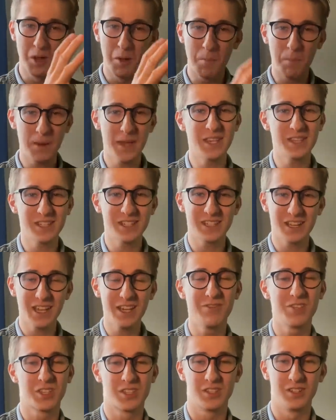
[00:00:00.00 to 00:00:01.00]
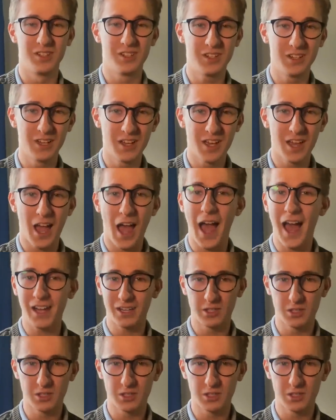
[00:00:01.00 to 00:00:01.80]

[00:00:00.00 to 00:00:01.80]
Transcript: Peter Davison had a